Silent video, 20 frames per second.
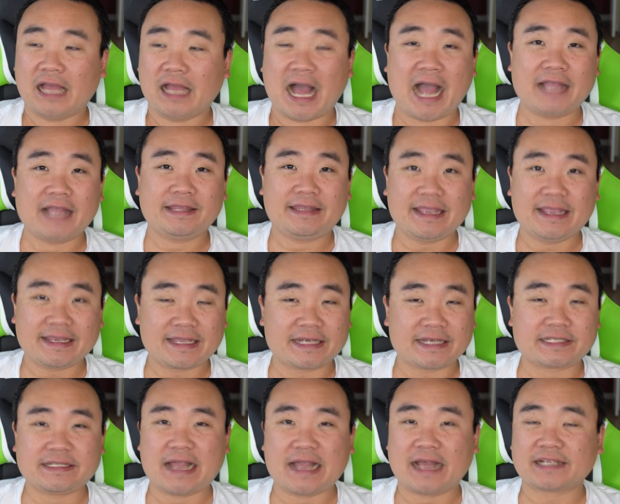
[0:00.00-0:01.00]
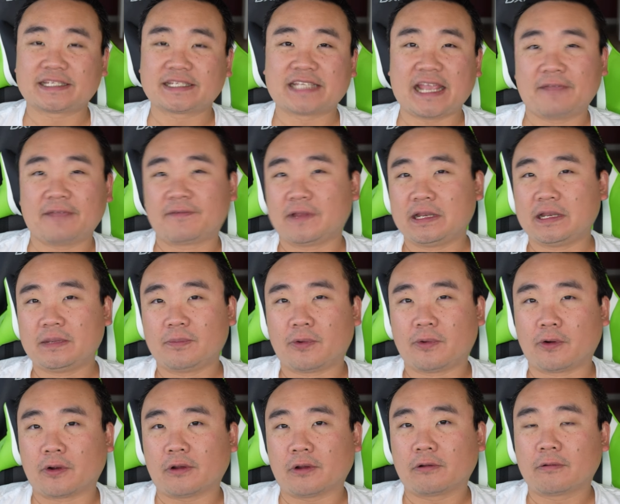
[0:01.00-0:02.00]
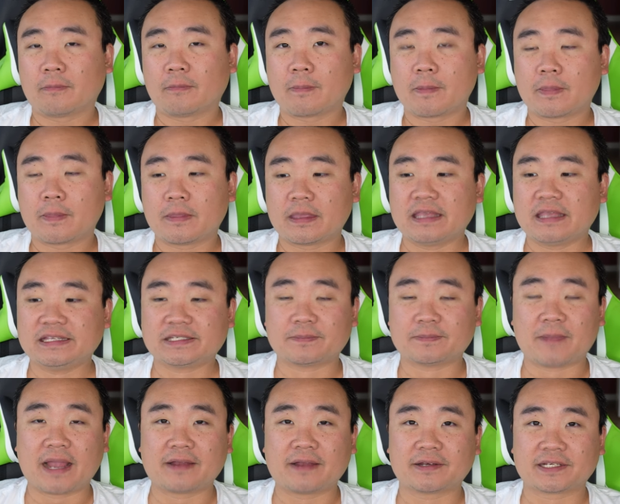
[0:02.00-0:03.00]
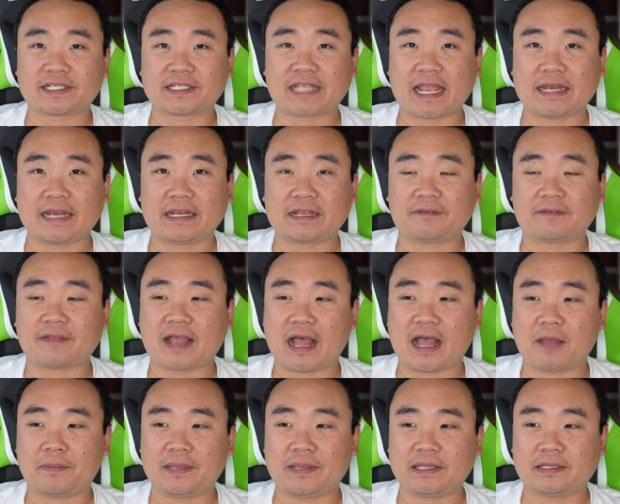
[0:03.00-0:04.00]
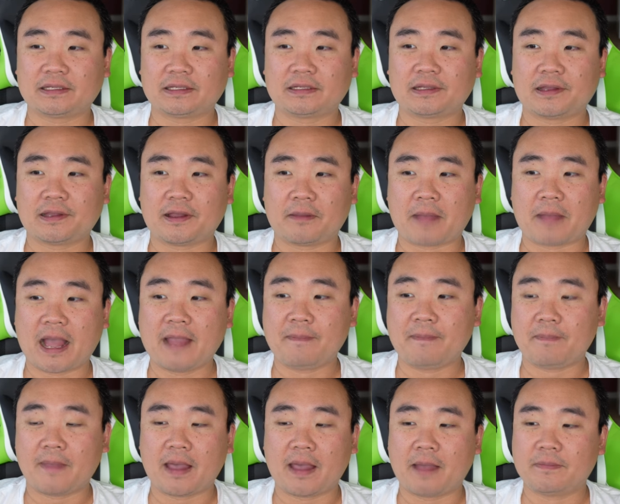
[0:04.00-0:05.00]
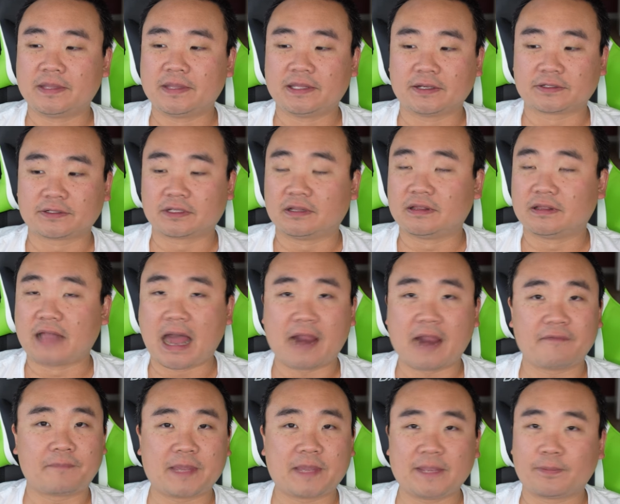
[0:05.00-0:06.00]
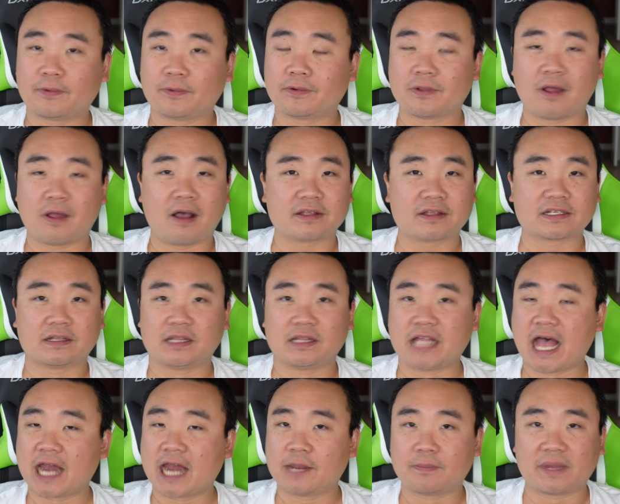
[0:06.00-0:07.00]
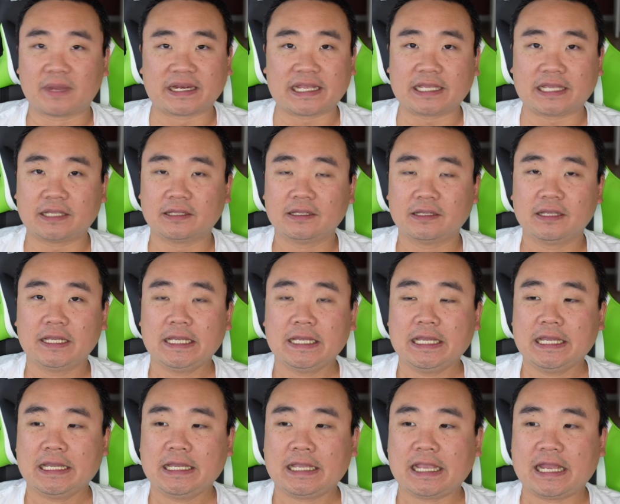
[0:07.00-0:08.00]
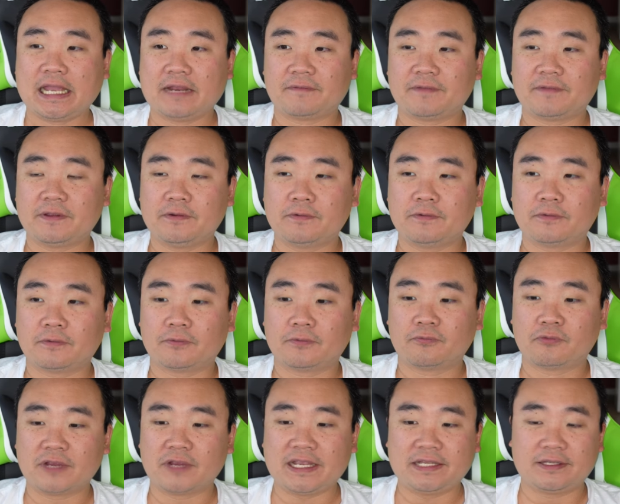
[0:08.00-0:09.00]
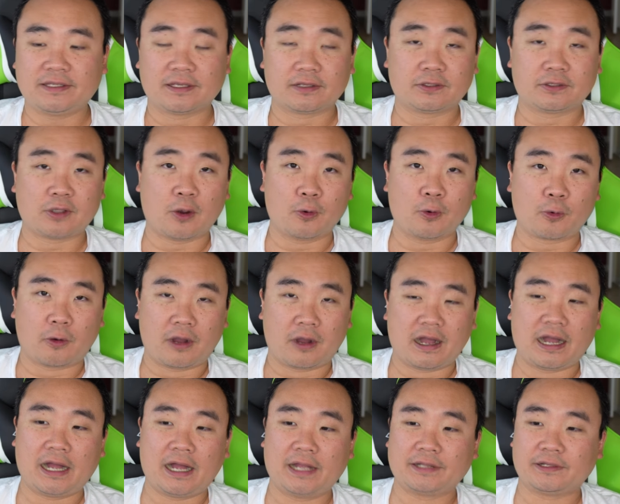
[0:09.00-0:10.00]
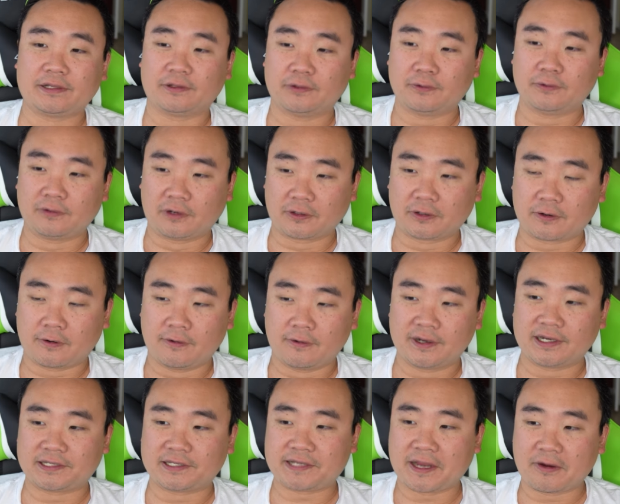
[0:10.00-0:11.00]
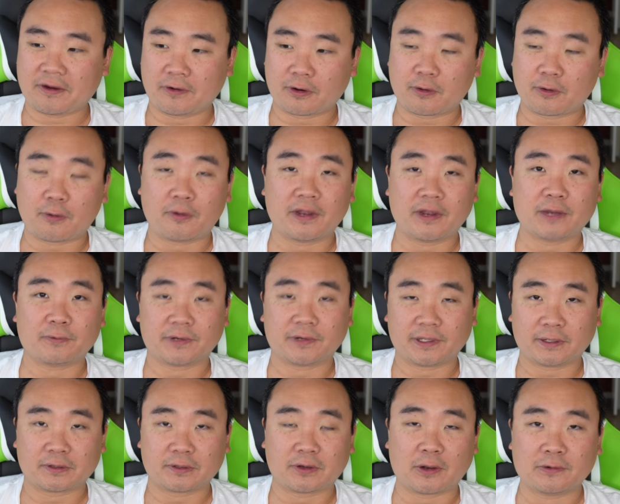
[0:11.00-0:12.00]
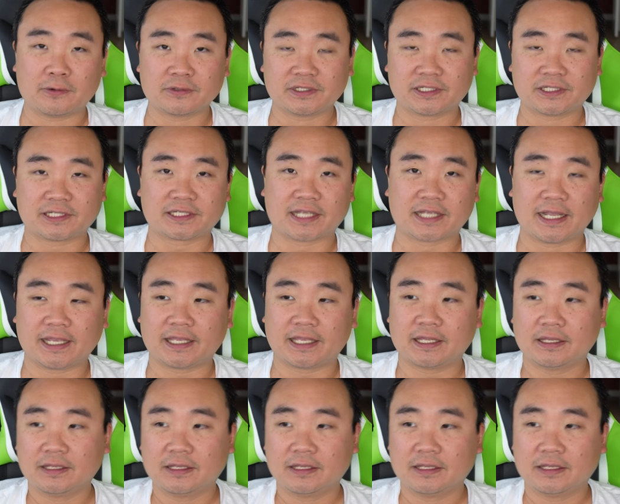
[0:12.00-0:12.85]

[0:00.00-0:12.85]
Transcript: I think it's not safe anymore, is my understanding of the hobby. Um, I, I mean, there's a lot of people who lost a lot of money. And if you read the Do Kwon, the Luna Coin, Terra Coin, where they're going just like,